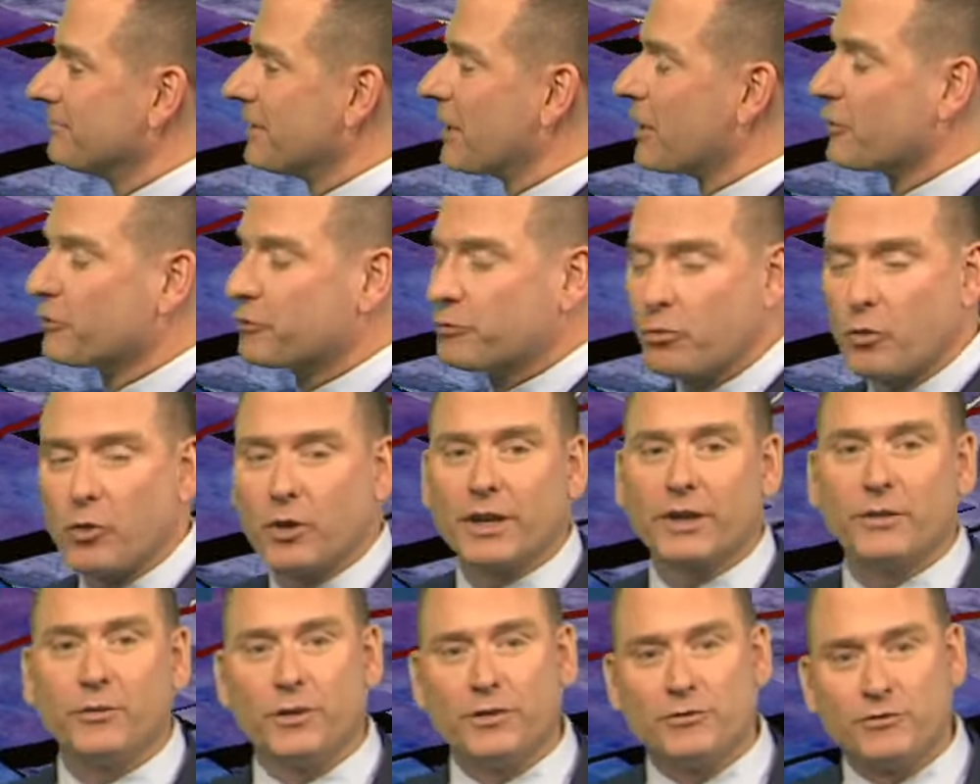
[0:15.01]
Now, this
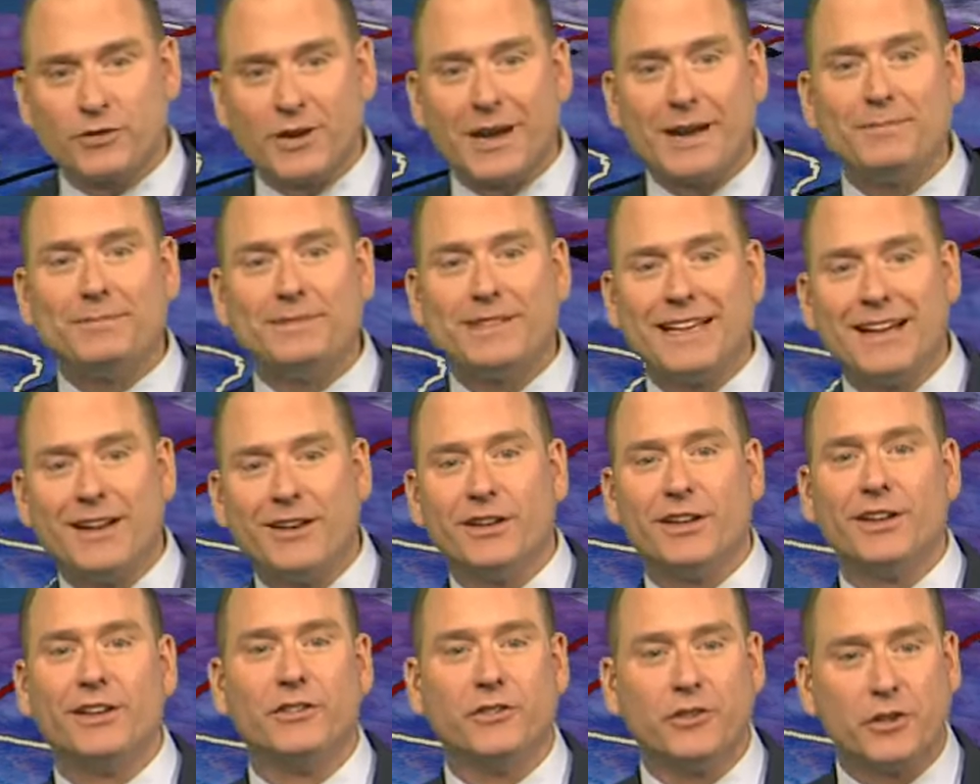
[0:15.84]
morning we've dropped
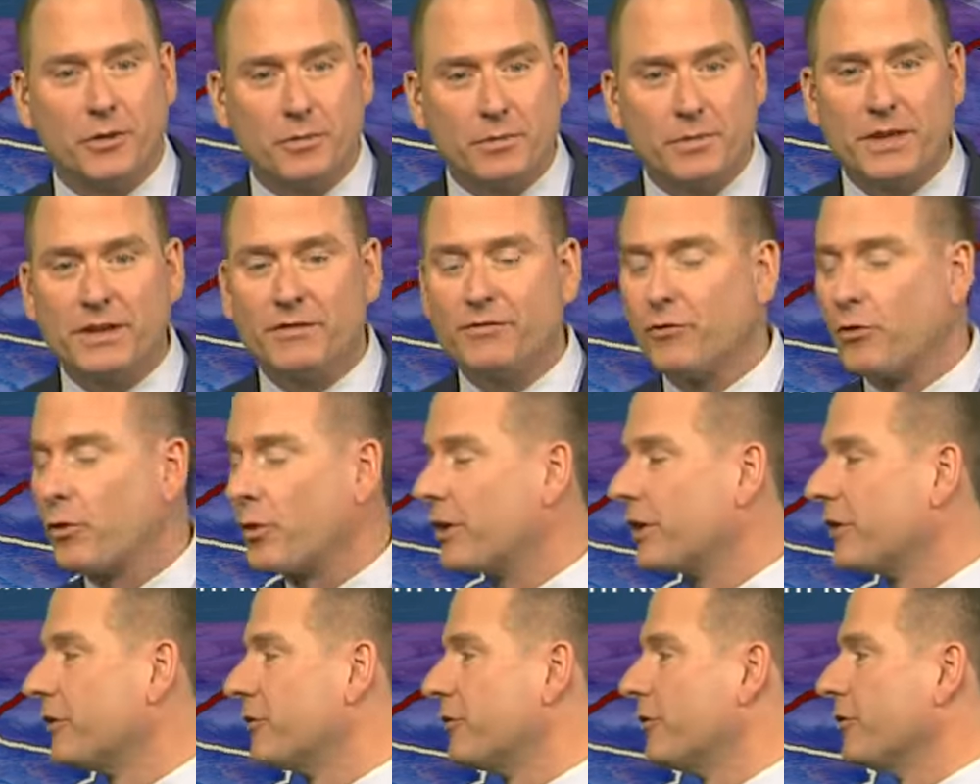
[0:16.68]
down into the mid
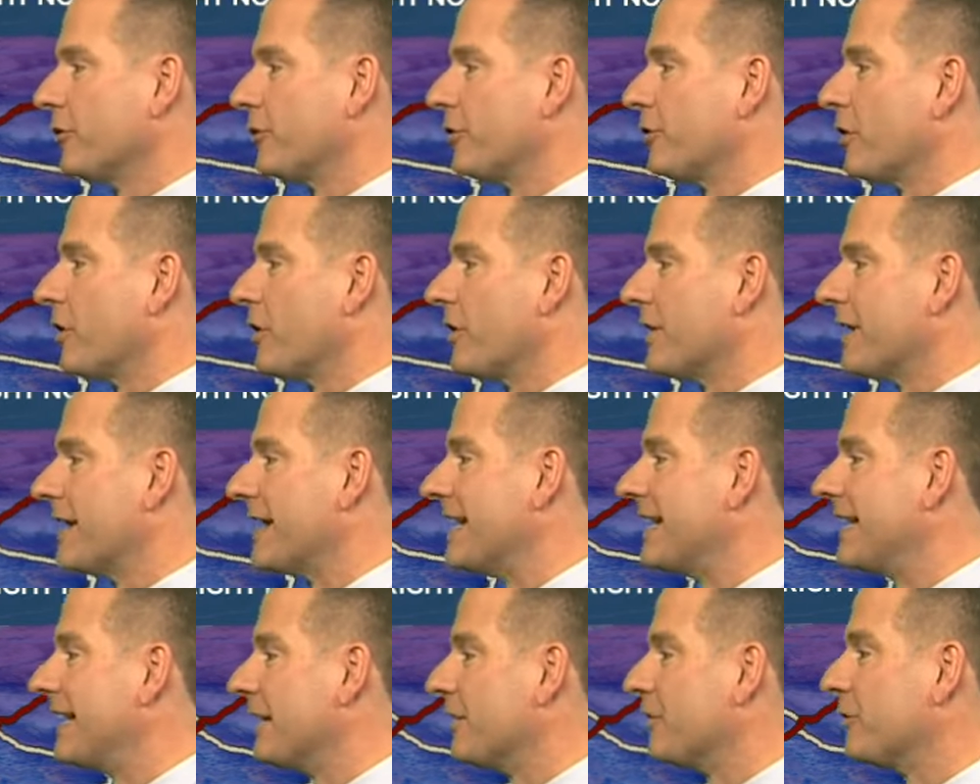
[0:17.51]
40s in Salt
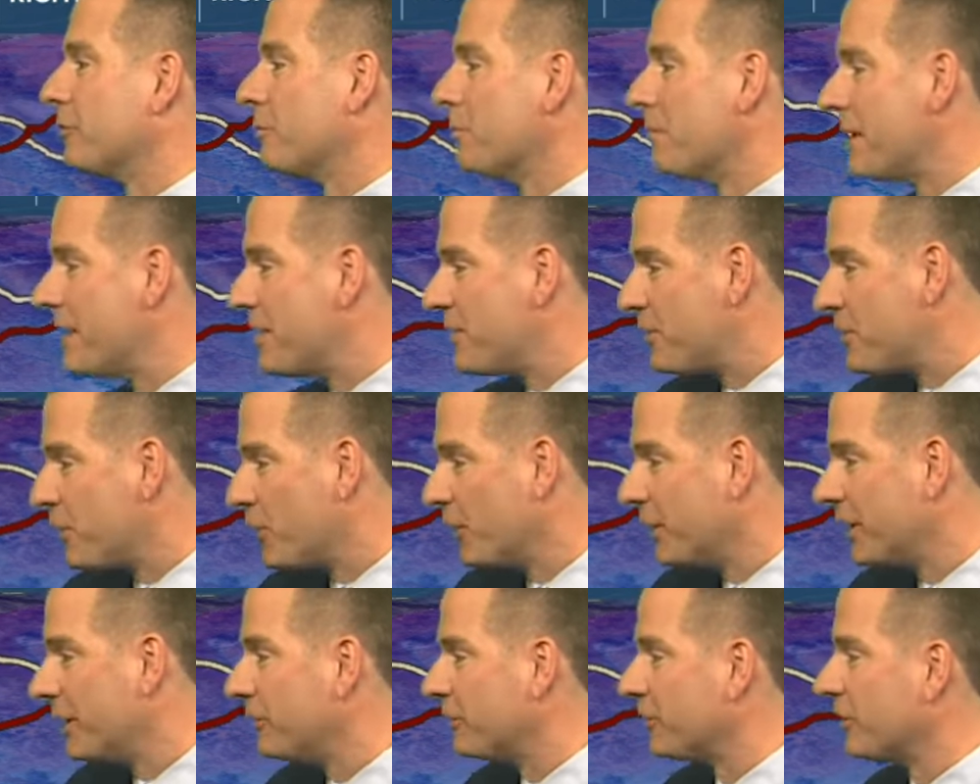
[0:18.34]
Lake. It's mid
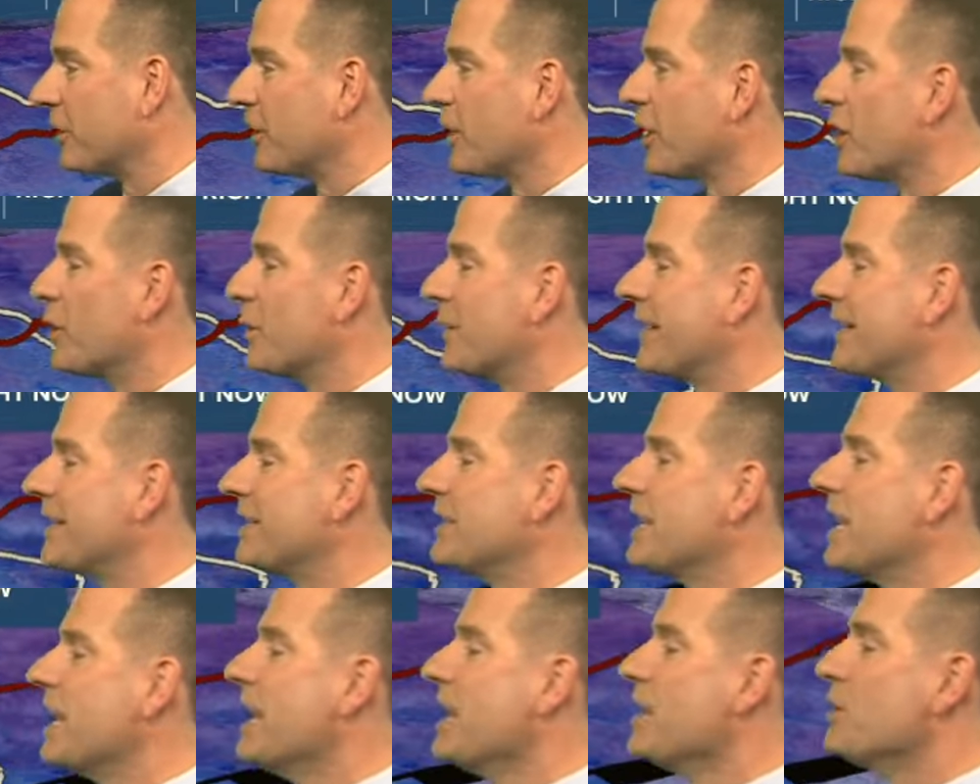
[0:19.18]
30s in
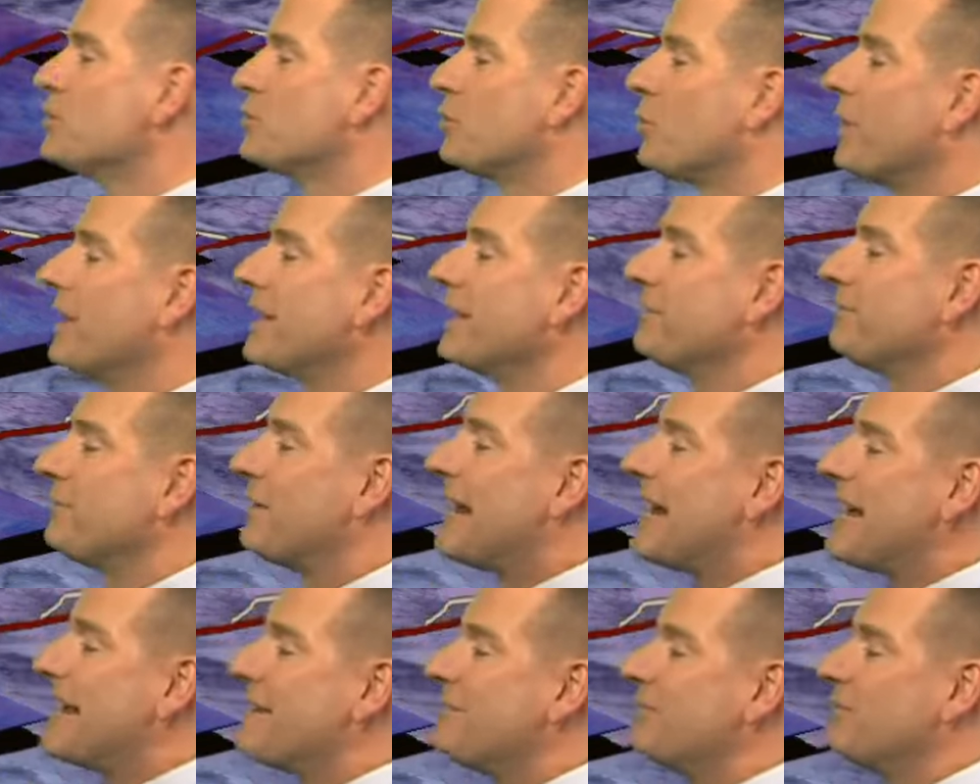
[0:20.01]
Logan,
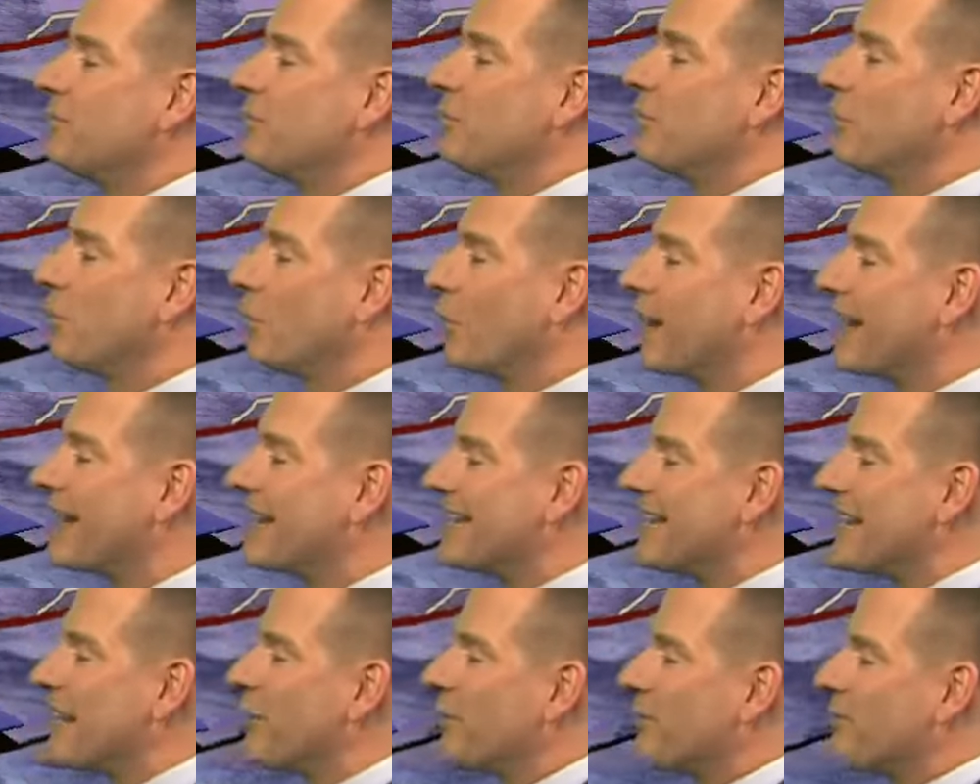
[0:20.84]
25 right
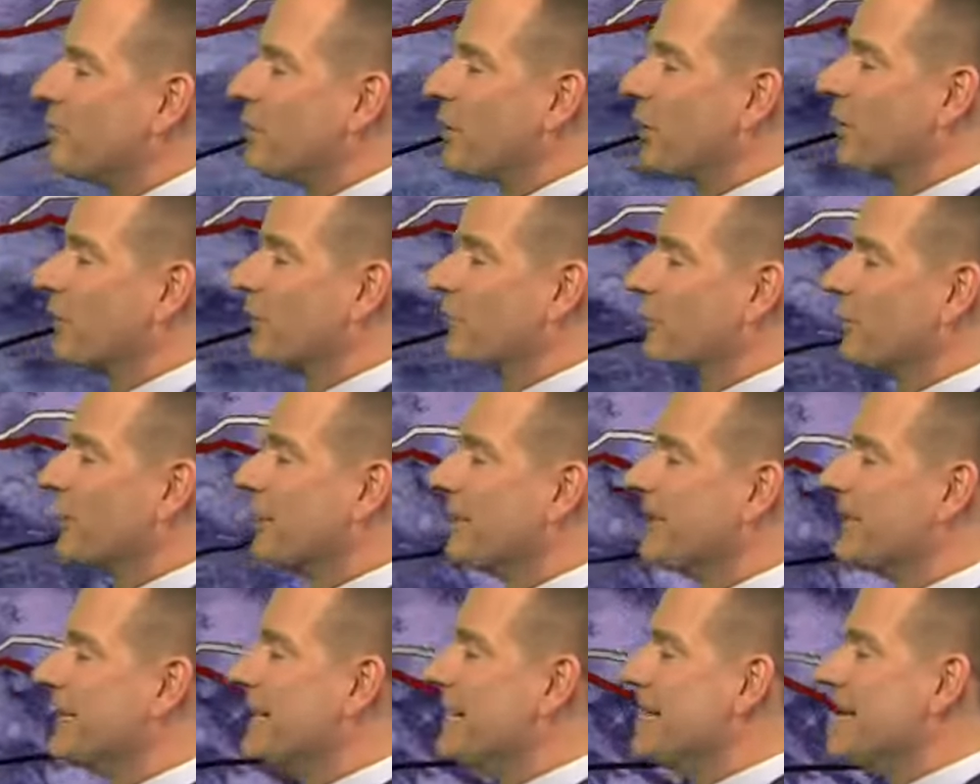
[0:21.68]
now in Park
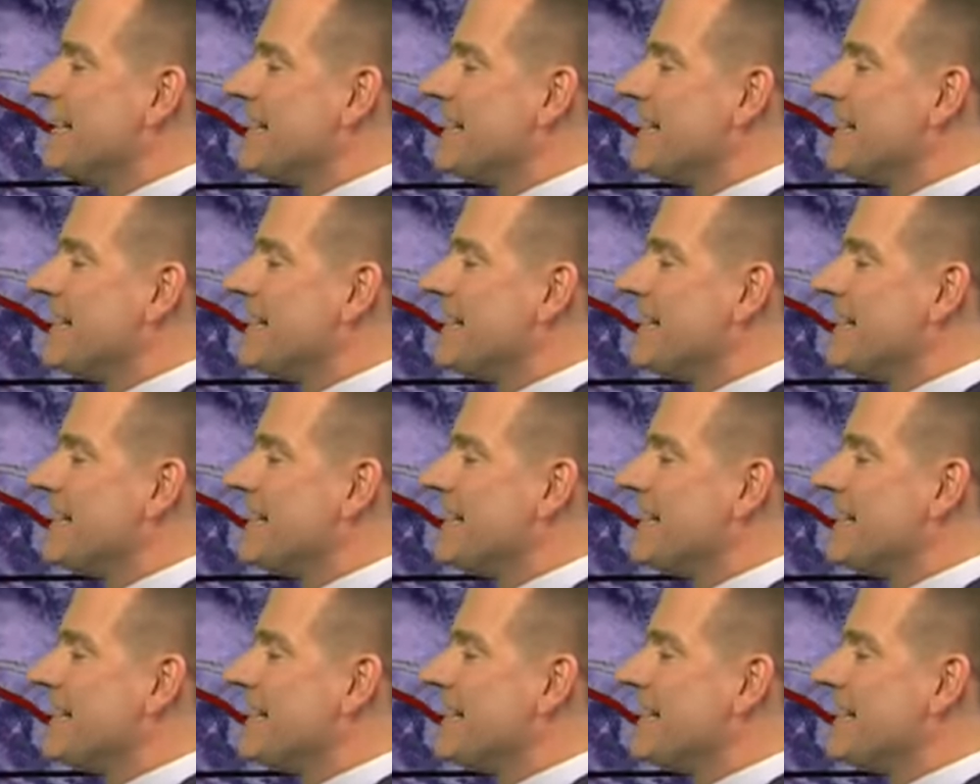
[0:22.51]
City.